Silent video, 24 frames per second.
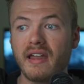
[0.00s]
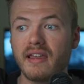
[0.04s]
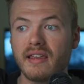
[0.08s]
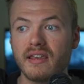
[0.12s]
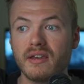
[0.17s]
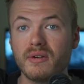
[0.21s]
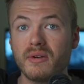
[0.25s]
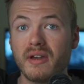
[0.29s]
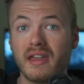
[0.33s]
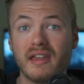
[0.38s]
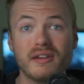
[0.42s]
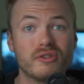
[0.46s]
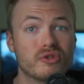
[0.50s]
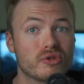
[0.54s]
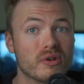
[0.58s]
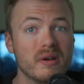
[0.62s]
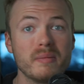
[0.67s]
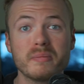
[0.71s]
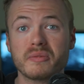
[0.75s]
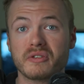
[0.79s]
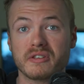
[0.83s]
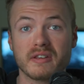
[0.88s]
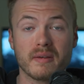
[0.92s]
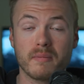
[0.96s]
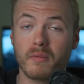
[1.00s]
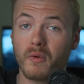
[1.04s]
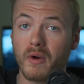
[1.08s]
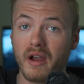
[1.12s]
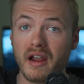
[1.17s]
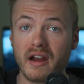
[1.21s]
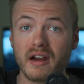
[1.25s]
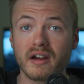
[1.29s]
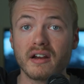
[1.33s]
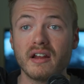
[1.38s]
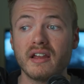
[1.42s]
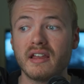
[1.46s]
you a trip
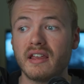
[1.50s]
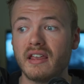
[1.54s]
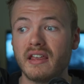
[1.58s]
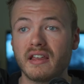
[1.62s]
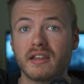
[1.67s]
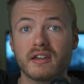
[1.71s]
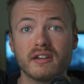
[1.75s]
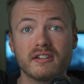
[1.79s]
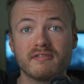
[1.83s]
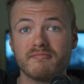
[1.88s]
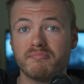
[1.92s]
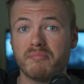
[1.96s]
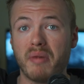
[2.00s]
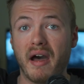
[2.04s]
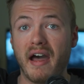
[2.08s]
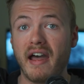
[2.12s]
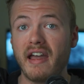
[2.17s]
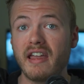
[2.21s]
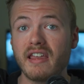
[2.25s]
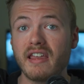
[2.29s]
somewhere. It could buy